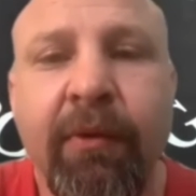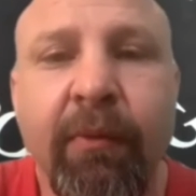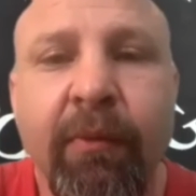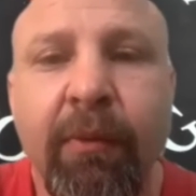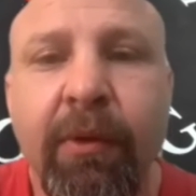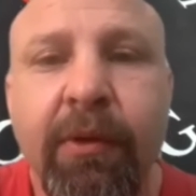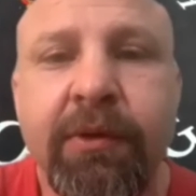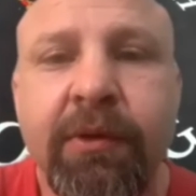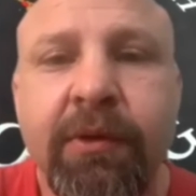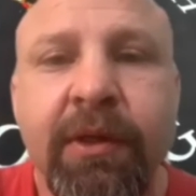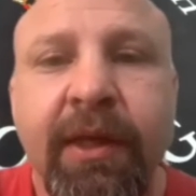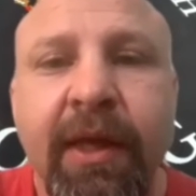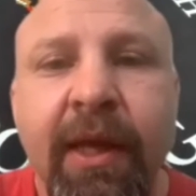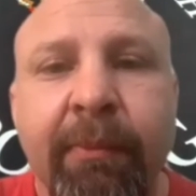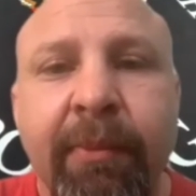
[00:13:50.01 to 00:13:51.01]
We're working on a
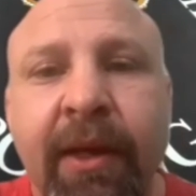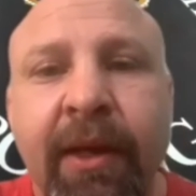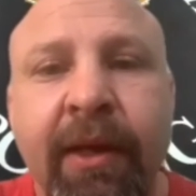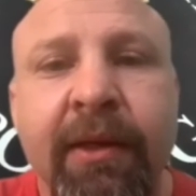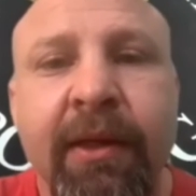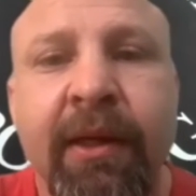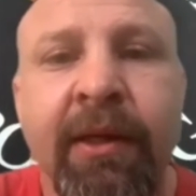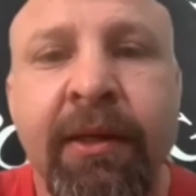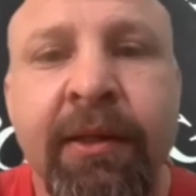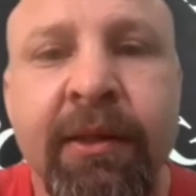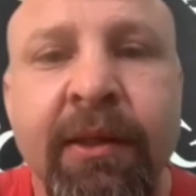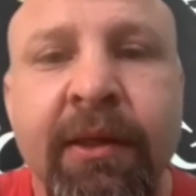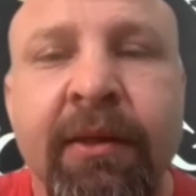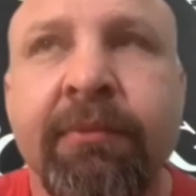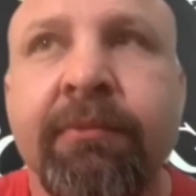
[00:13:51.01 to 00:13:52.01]
game plan, and
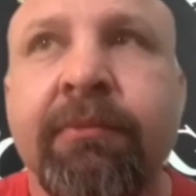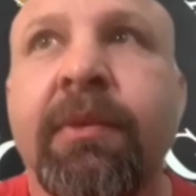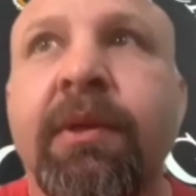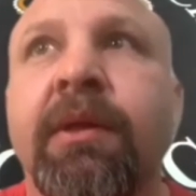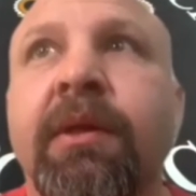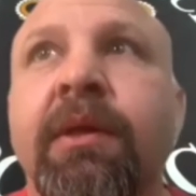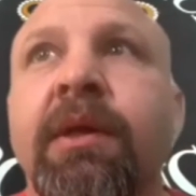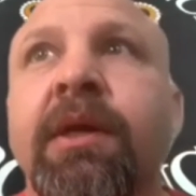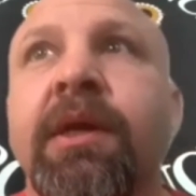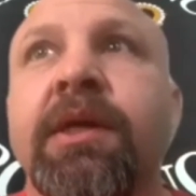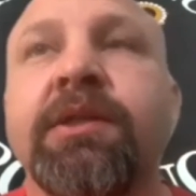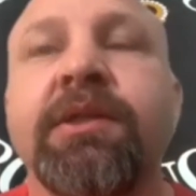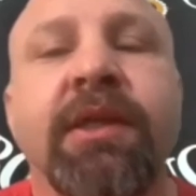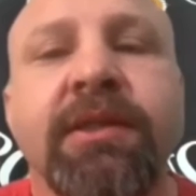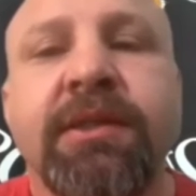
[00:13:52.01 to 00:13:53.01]
um, he's
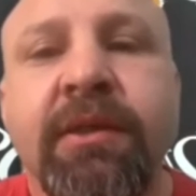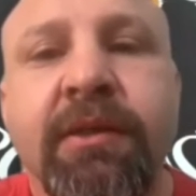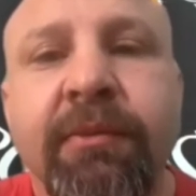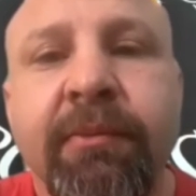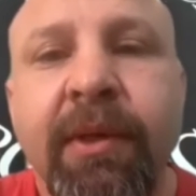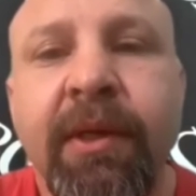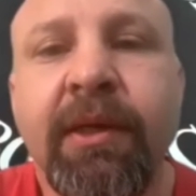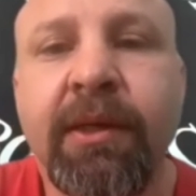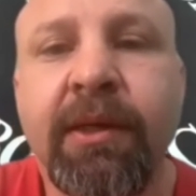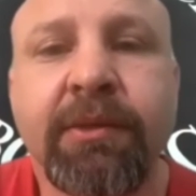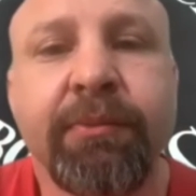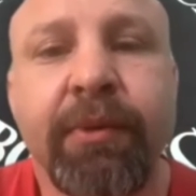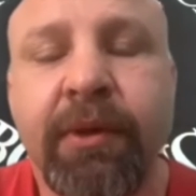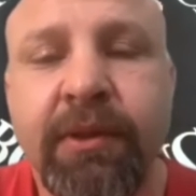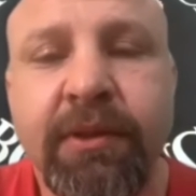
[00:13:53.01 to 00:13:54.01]
listening to me. He's
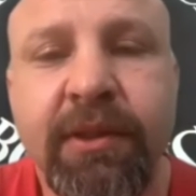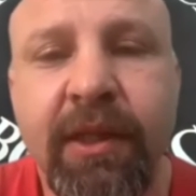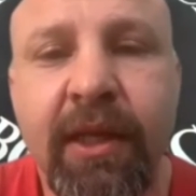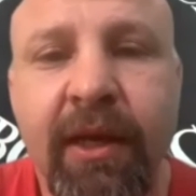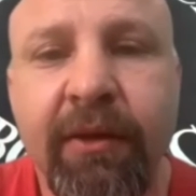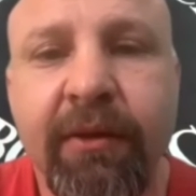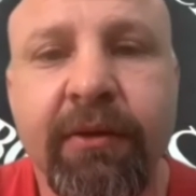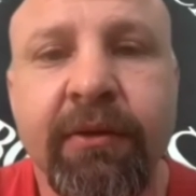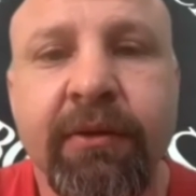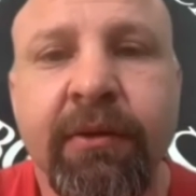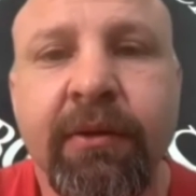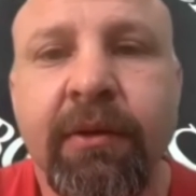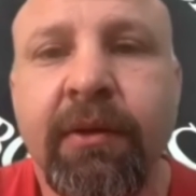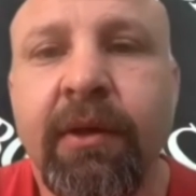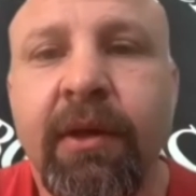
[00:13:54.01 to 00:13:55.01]
putting it together,
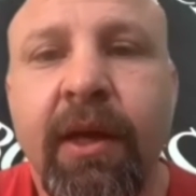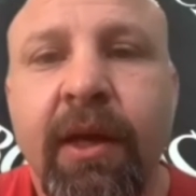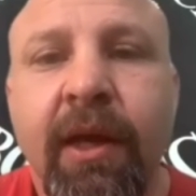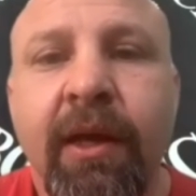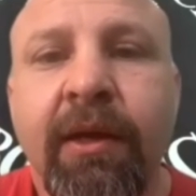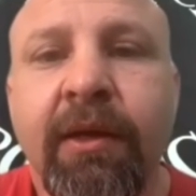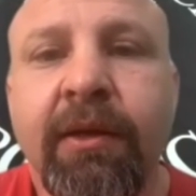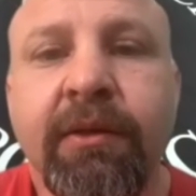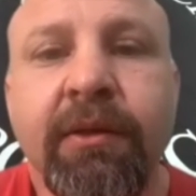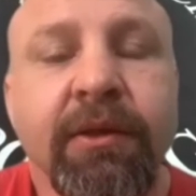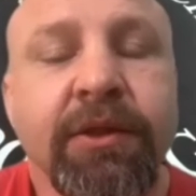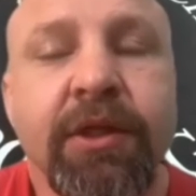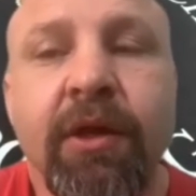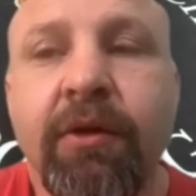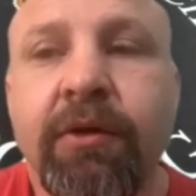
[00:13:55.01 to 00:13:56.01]
and as
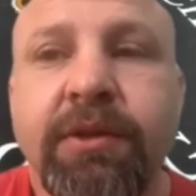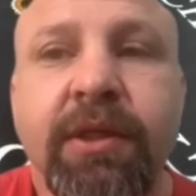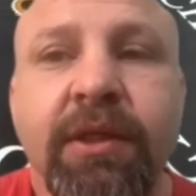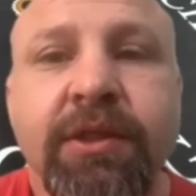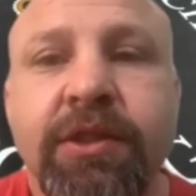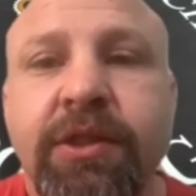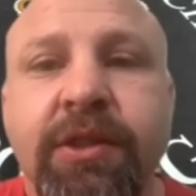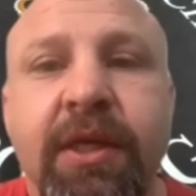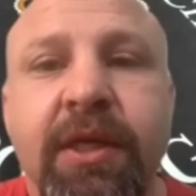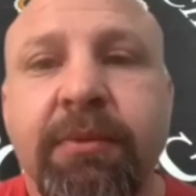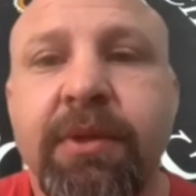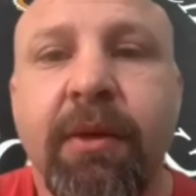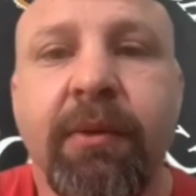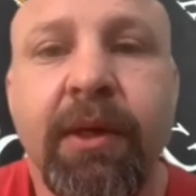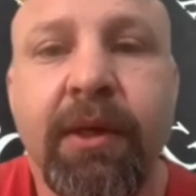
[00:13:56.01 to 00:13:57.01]
long as it just keeps
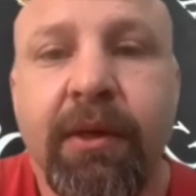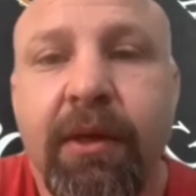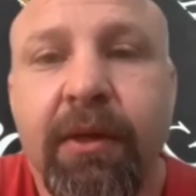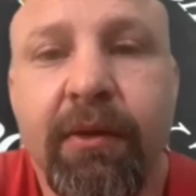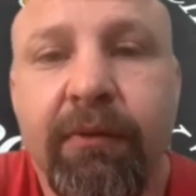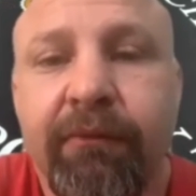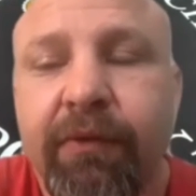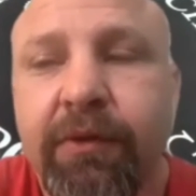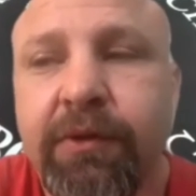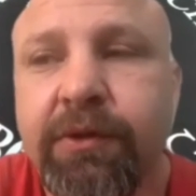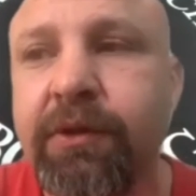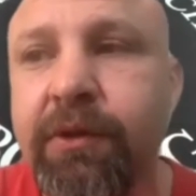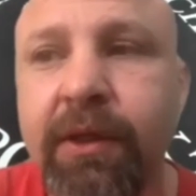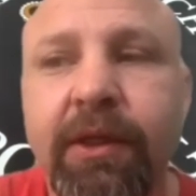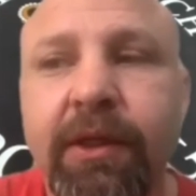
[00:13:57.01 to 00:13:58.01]
coming, he, he feels
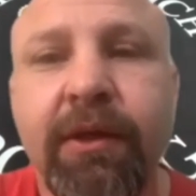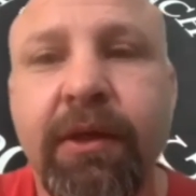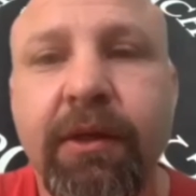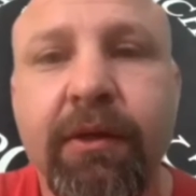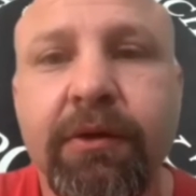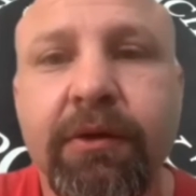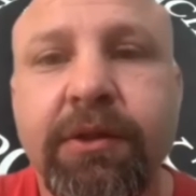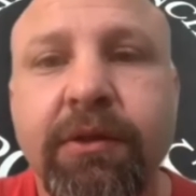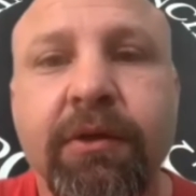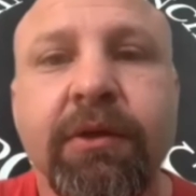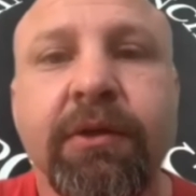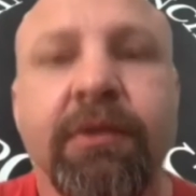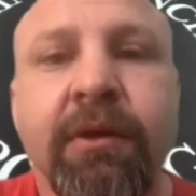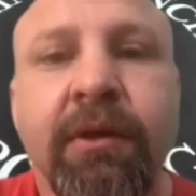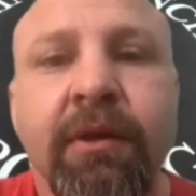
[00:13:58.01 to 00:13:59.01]
good. He, he, looks good.
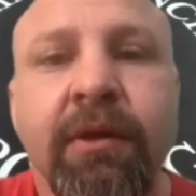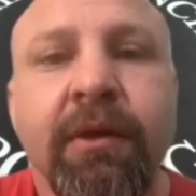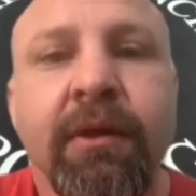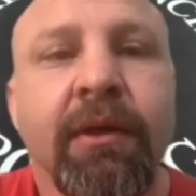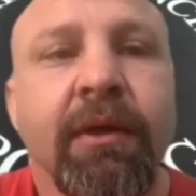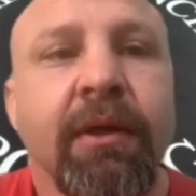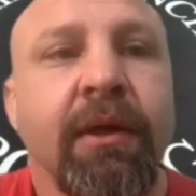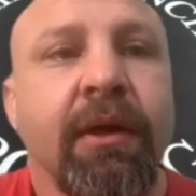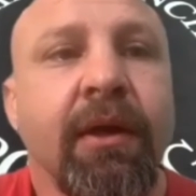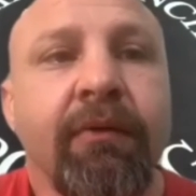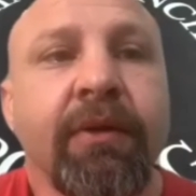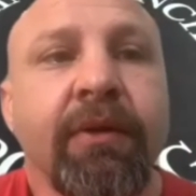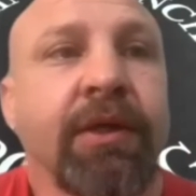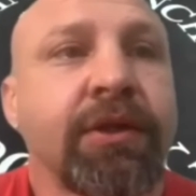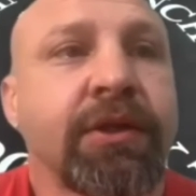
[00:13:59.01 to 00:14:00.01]

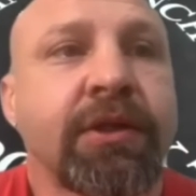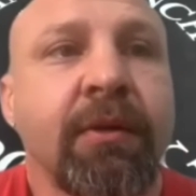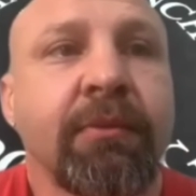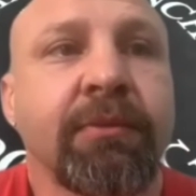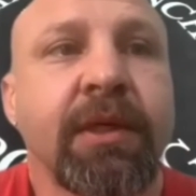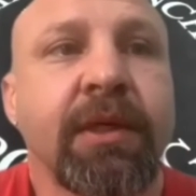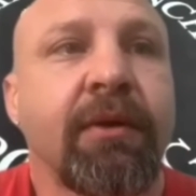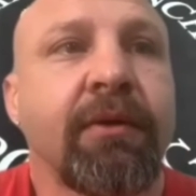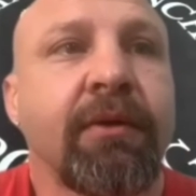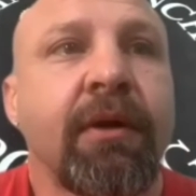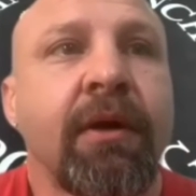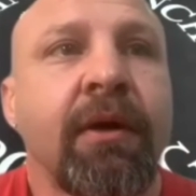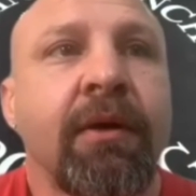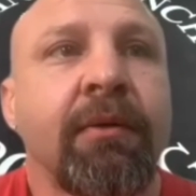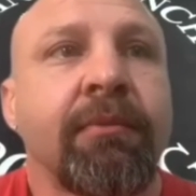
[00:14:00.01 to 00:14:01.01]
Everything just comes together
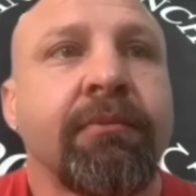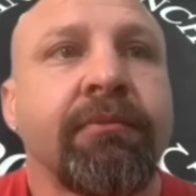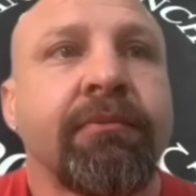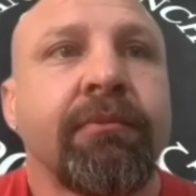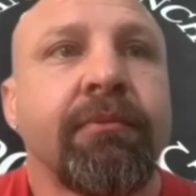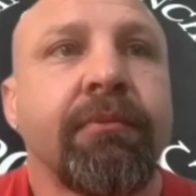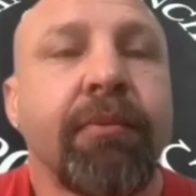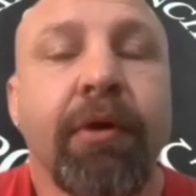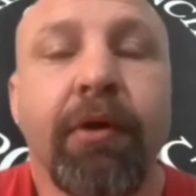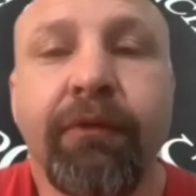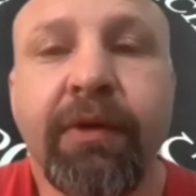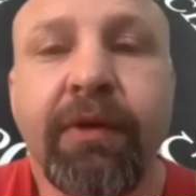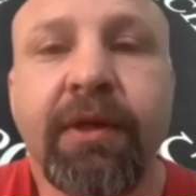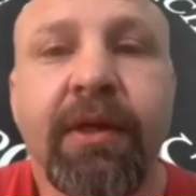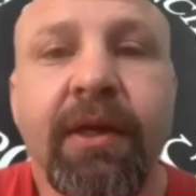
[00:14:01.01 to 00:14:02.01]
um,
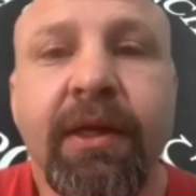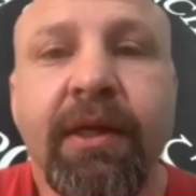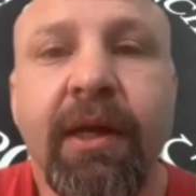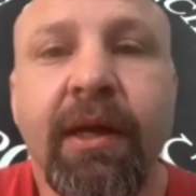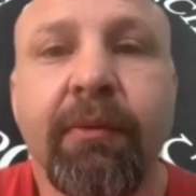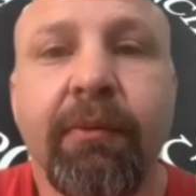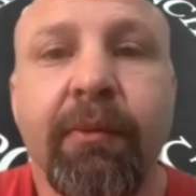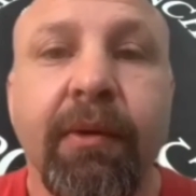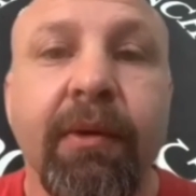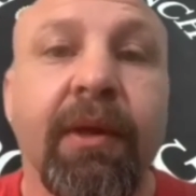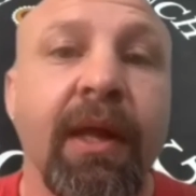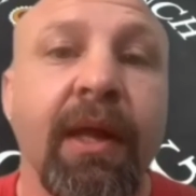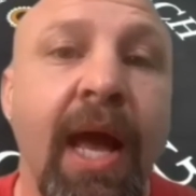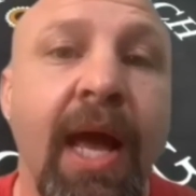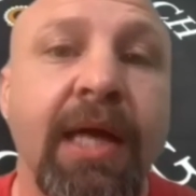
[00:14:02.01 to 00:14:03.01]
perfectly, like it
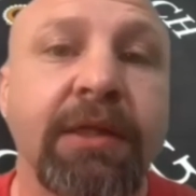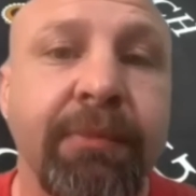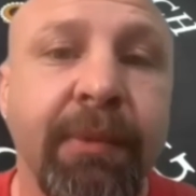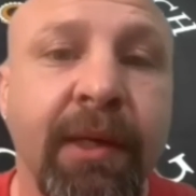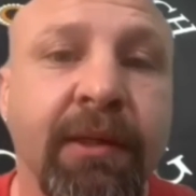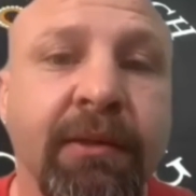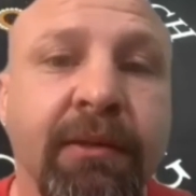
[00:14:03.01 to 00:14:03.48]
has been.